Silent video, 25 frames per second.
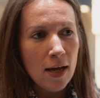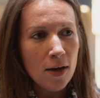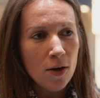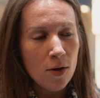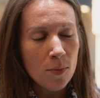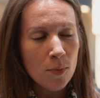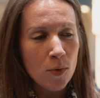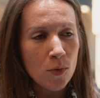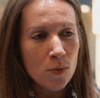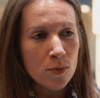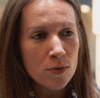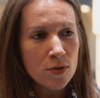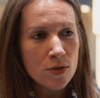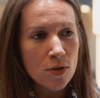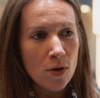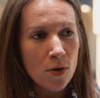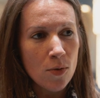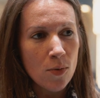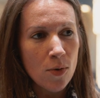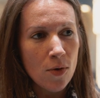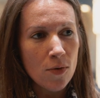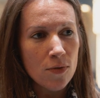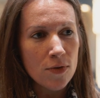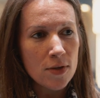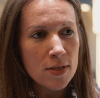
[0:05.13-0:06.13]
and I'm
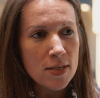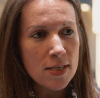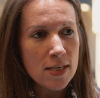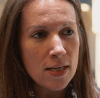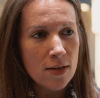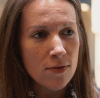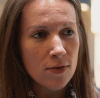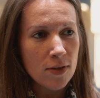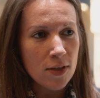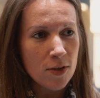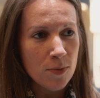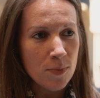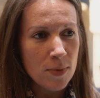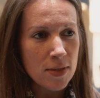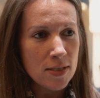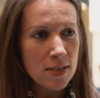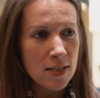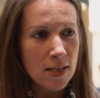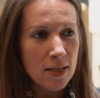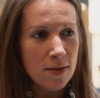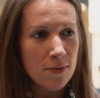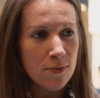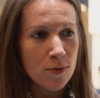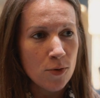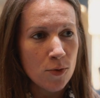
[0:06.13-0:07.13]
also on the steering
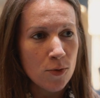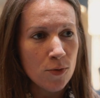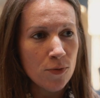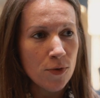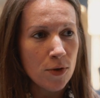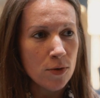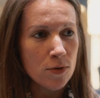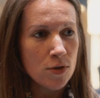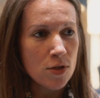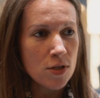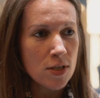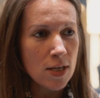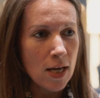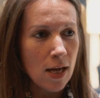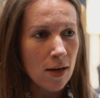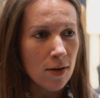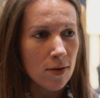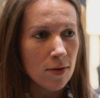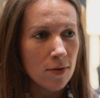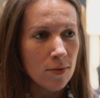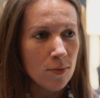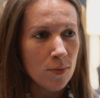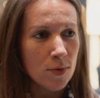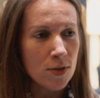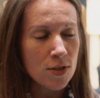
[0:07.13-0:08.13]
committee for Future
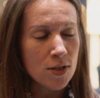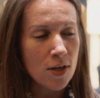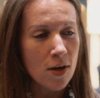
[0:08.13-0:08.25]
Talent,